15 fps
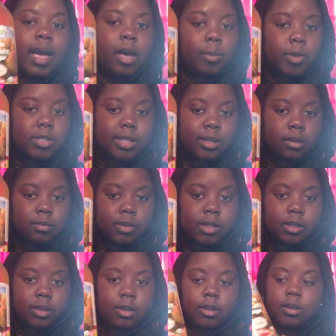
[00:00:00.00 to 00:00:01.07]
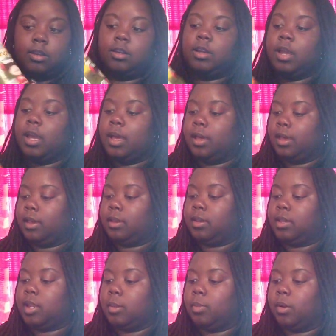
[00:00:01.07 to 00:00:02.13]
apple cider vinegar.
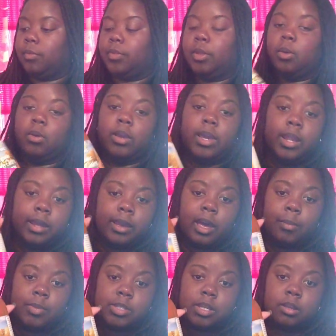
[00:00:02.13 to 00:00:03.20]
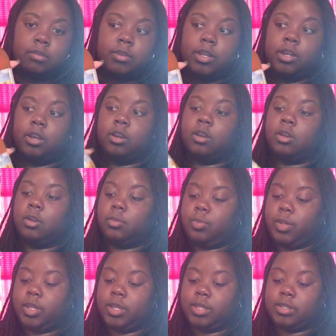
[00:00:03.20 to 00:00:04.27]
And I bought the organic apple cider vinegar
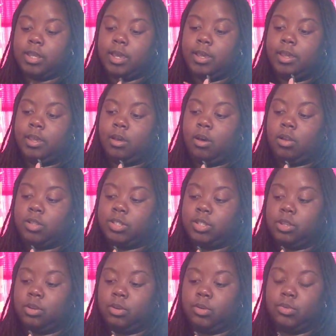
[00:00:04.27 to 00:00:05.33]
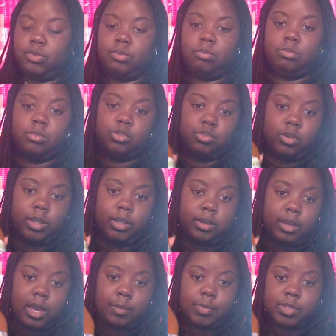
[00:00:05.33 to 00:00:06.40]
because I also drink
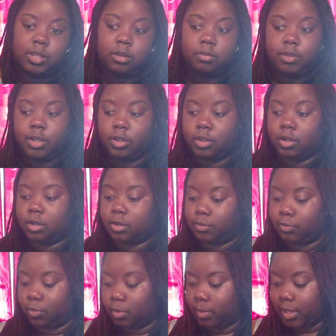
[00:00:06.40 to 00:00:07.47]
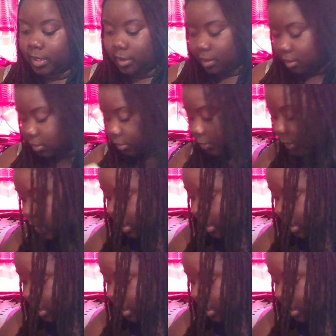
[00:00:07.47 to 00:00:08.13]
apple cider vinegar for my health.